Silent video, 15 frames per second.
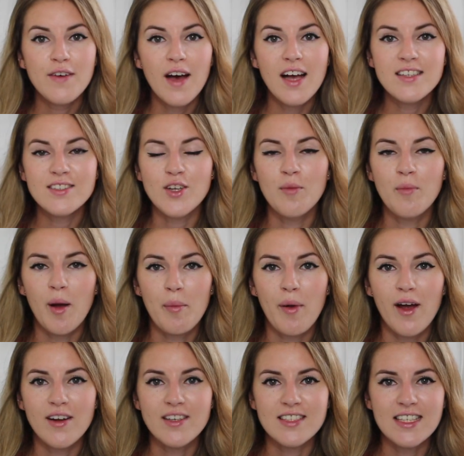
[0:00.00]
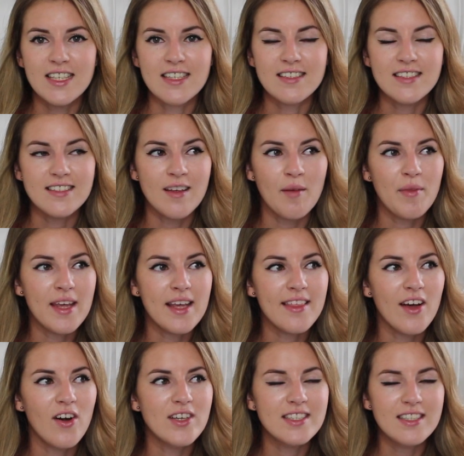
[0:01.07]
first on my priority list is something
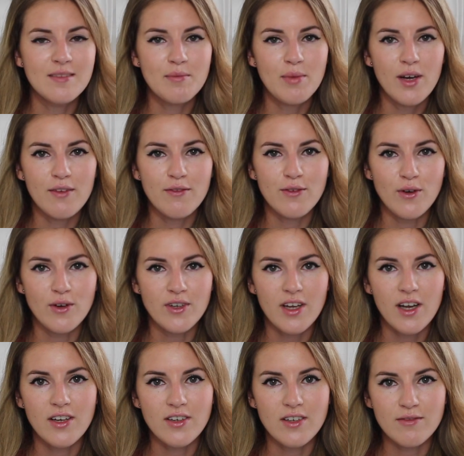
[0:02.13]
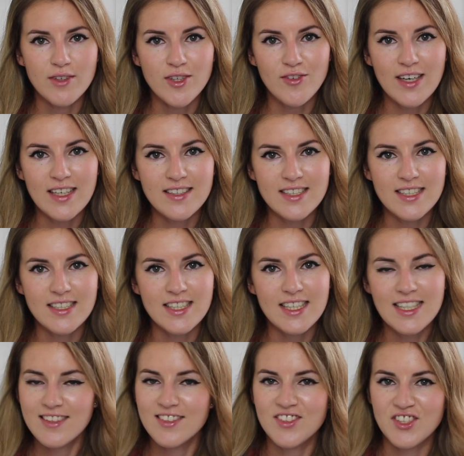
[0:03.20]
that I didn't buy in Florida and I regretted
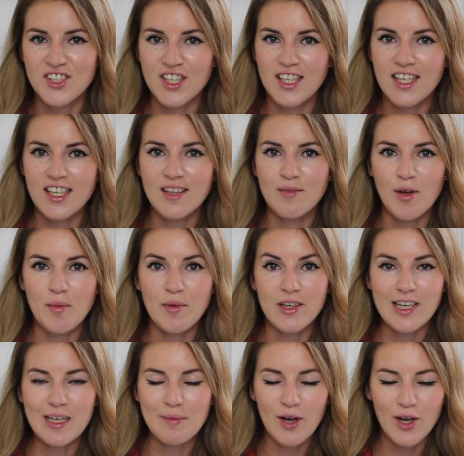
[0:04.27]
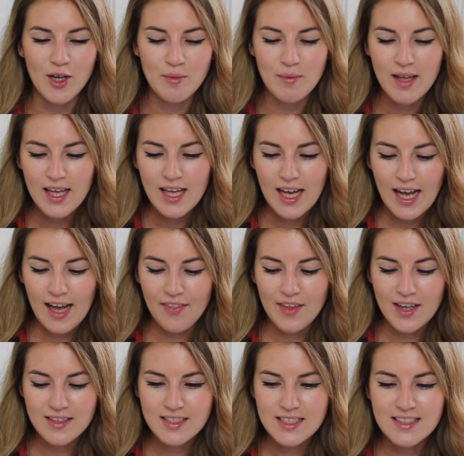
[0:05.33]
instantly the moment I came home and
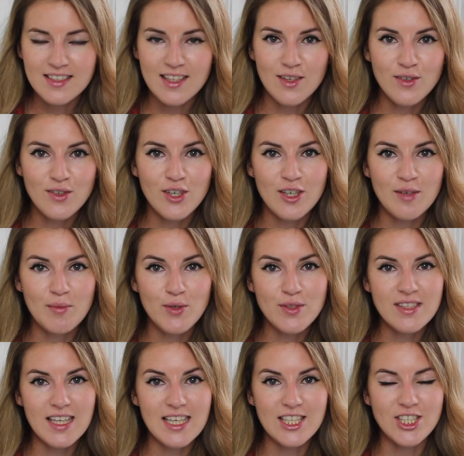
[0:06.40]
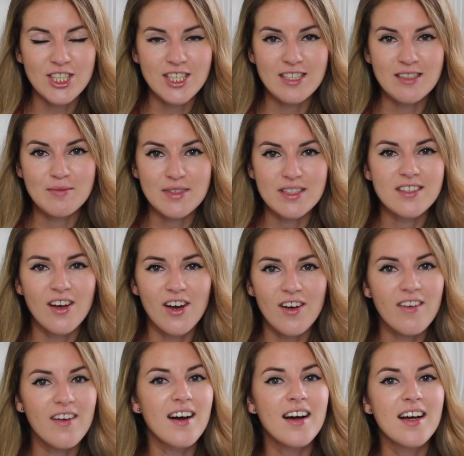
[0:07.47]
that is the Lancome Oscillation
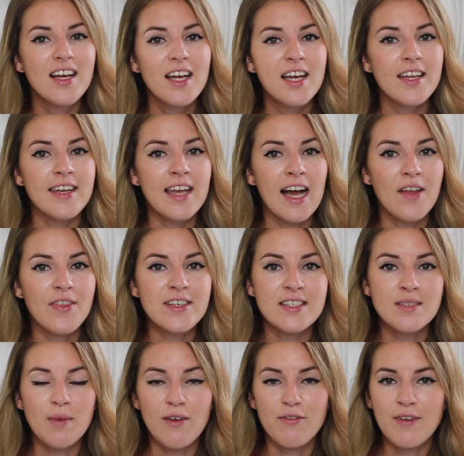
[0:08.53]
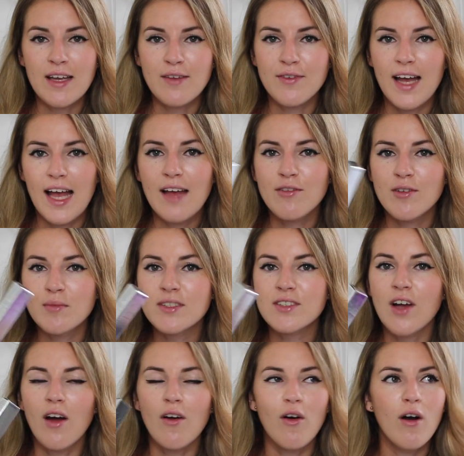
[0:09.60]
Mascara. Now this is my favourite ever
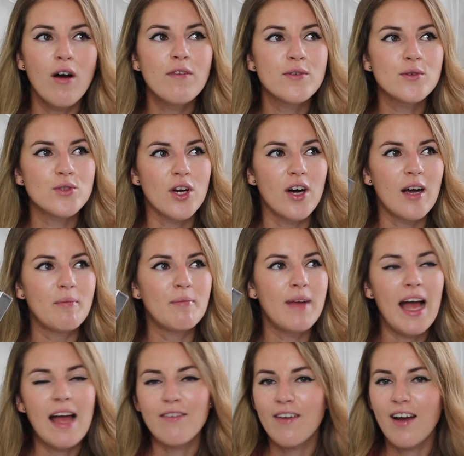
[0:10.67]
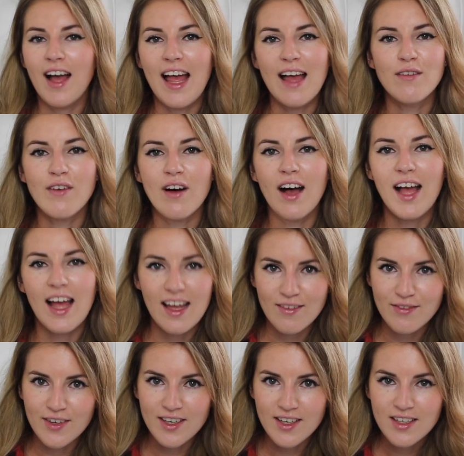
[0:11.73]
mascara of all time, ever, ever,
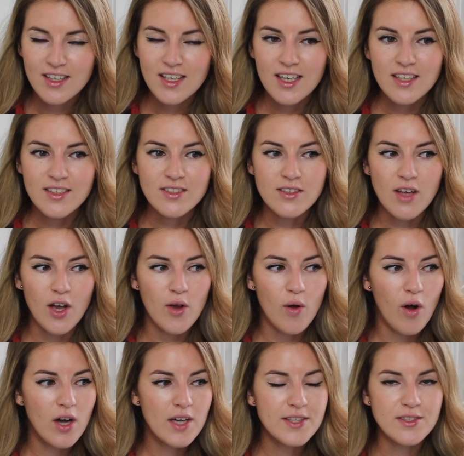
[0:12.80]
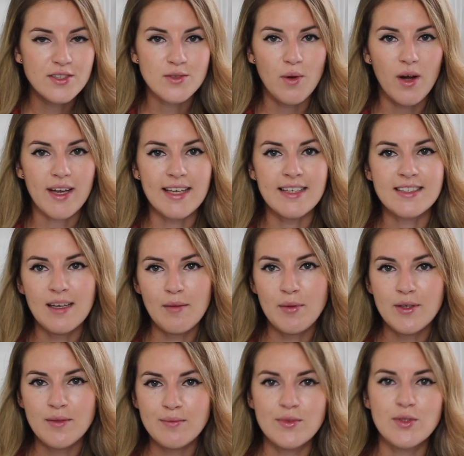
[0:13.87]
ever. So I used to work in
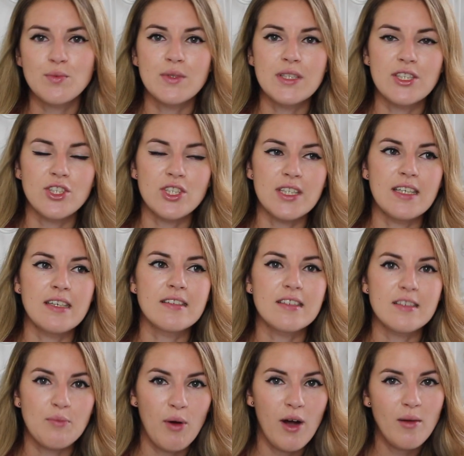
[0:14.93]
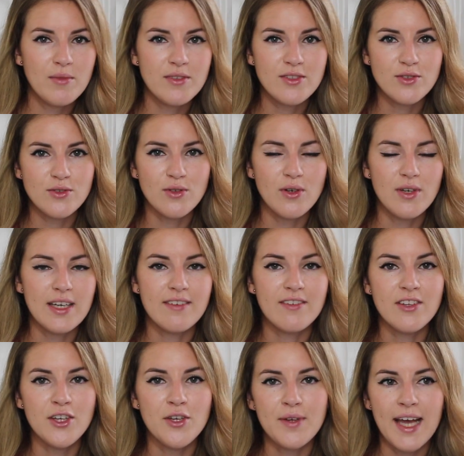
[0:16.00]
Debenhams, which is a department store here
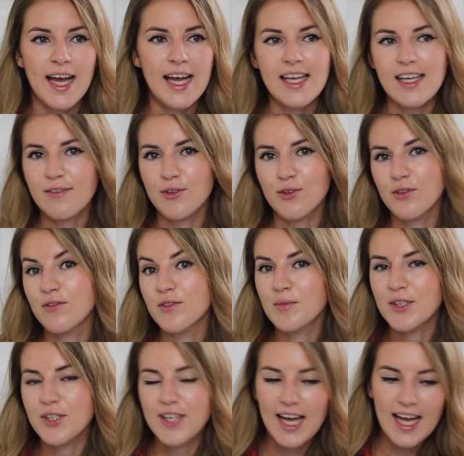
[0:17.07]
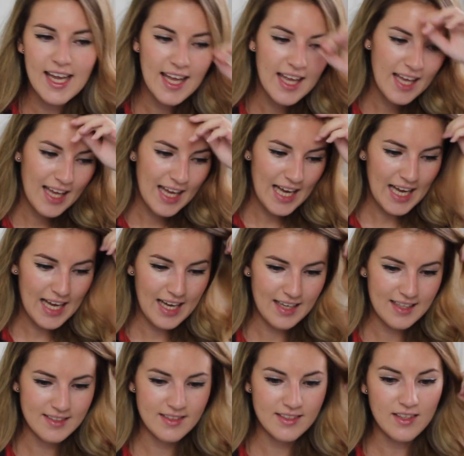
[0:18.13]
in the UK, if you're not from the UK,
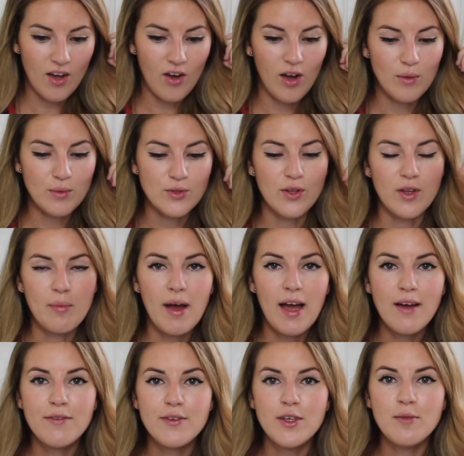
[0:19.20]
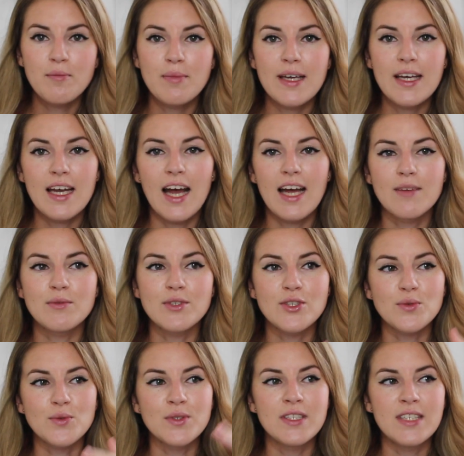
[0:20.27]
and I was on the perfume bit, and
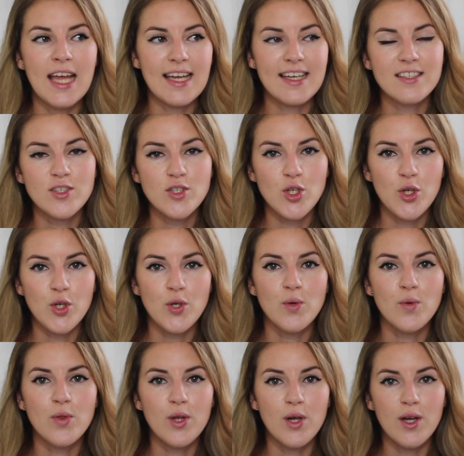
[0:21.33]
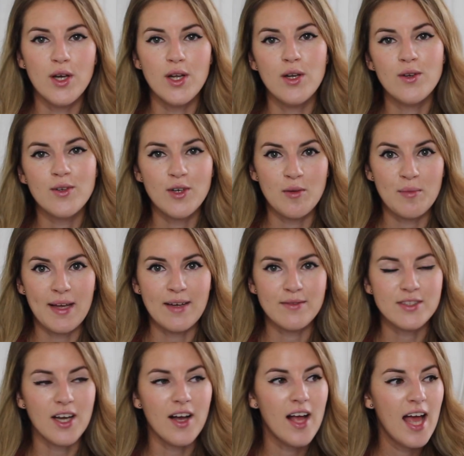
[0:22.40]
which was next to the Lancome
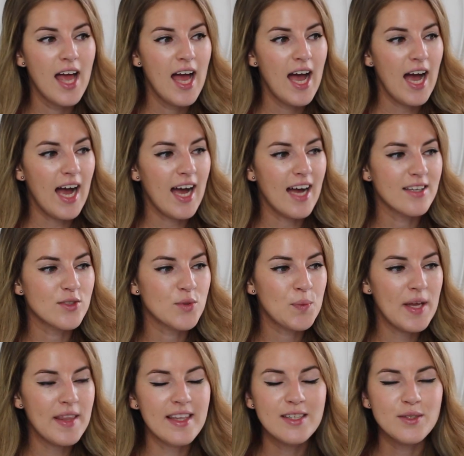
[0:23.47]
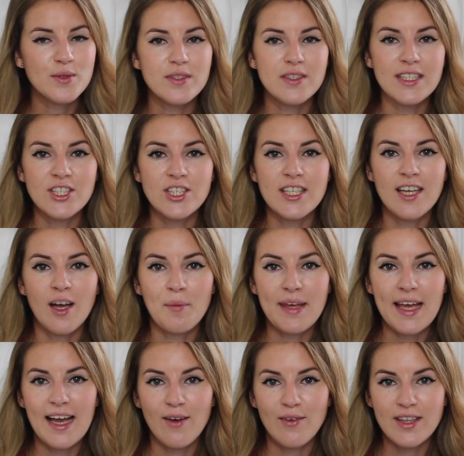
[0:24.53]
counter. And when this was initially
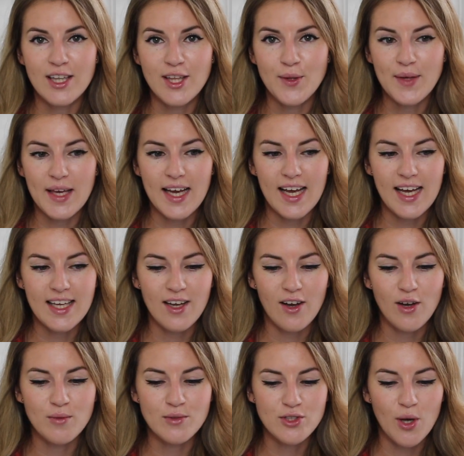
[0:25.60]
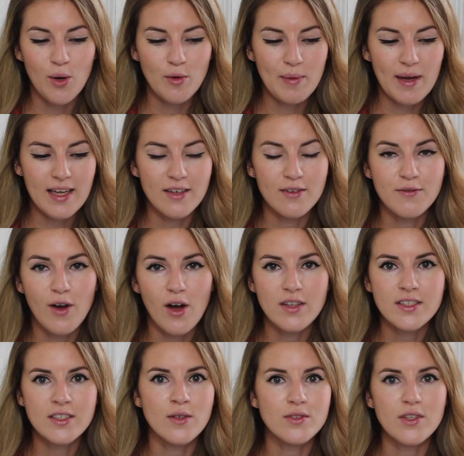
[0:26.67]
coming out in the UK, I was told about it in
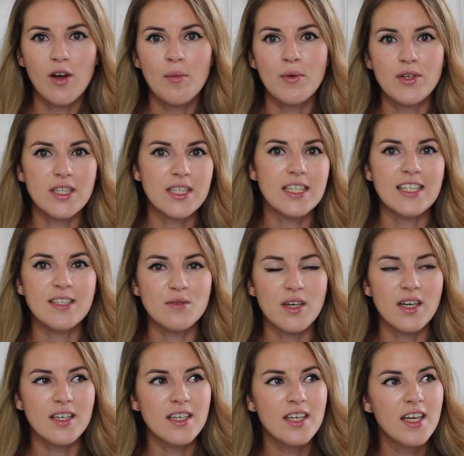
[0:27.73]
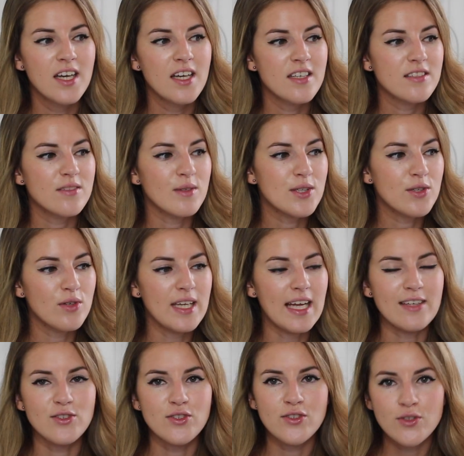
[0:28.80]
advance, and I was like, oh my god, I need one. So I got
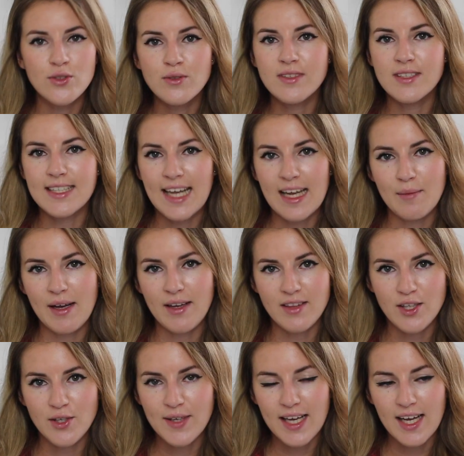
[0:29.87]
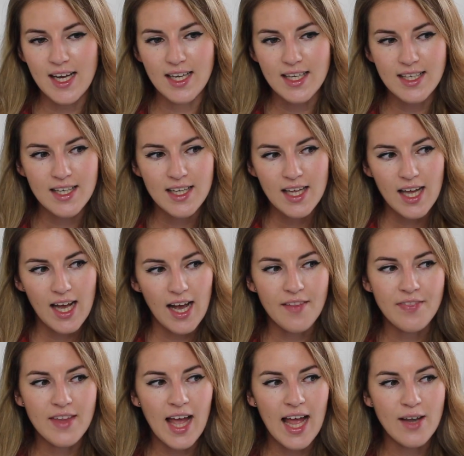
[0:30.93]
it as soon as it came out in the UK,
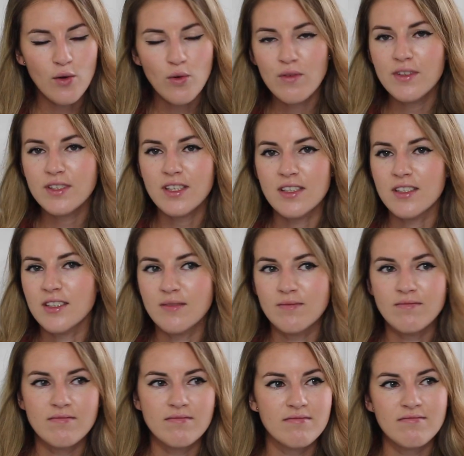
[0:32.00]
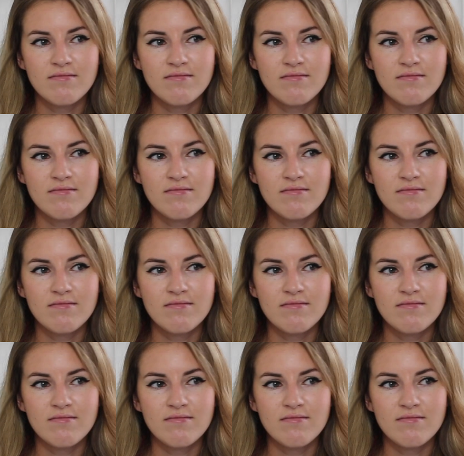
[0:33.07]
and then all of a sudden,